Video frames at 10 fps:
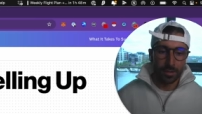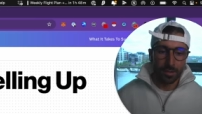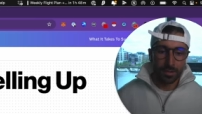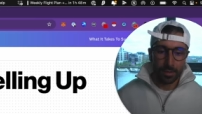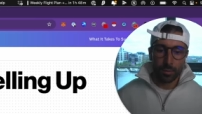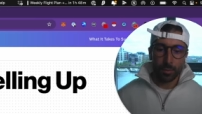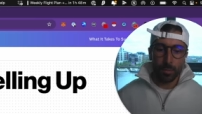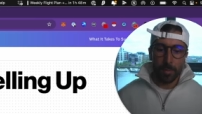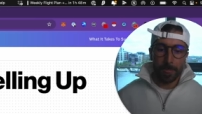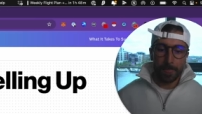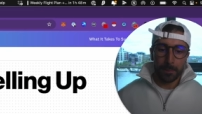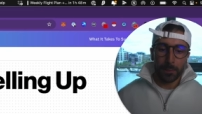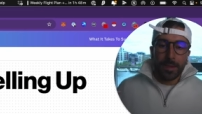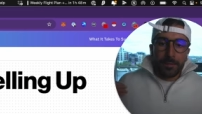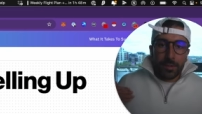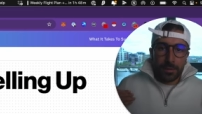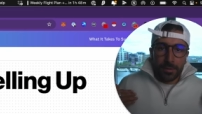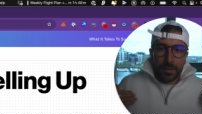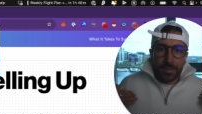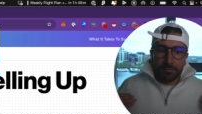So what we have to do is
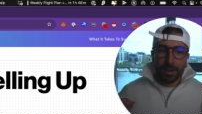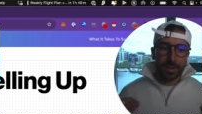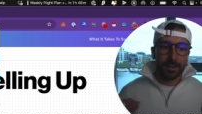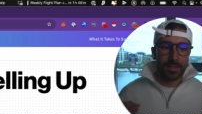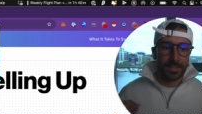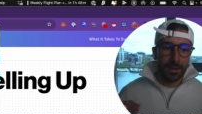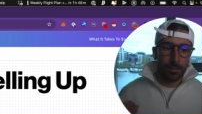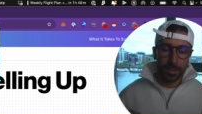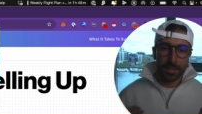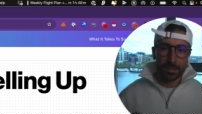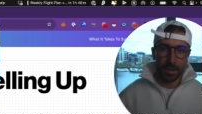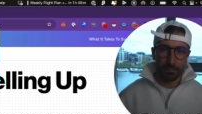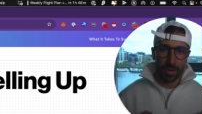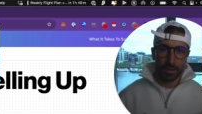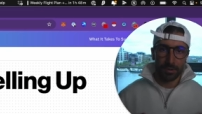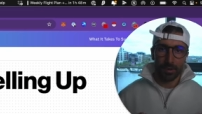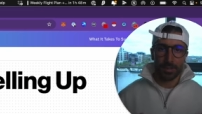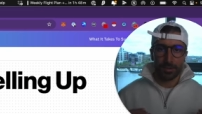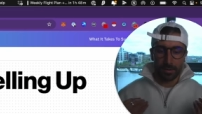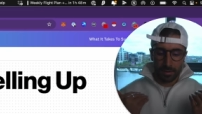we need to recognize that. We need to
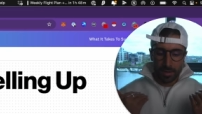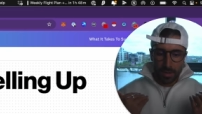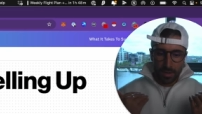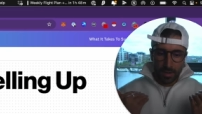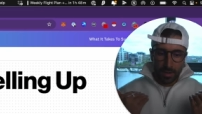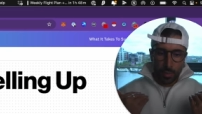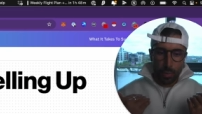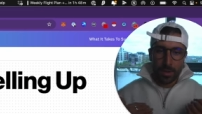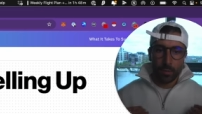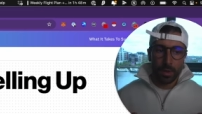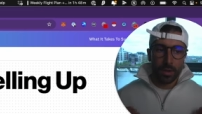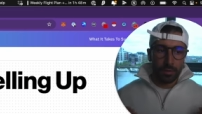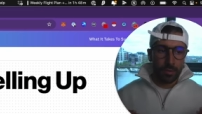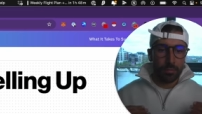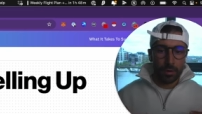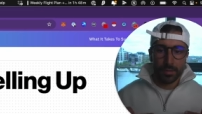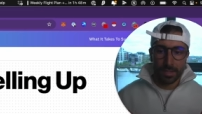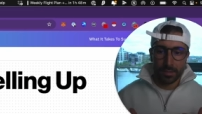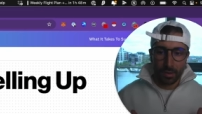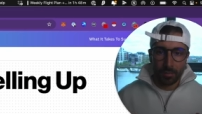recognize that when we are in the
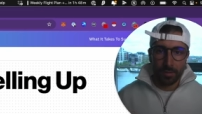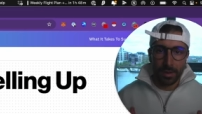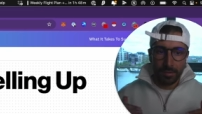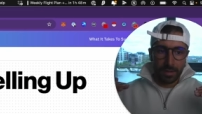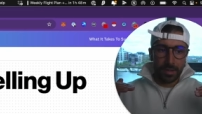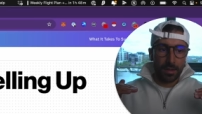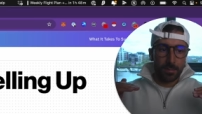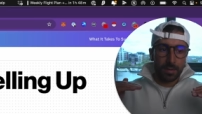process of leveling up,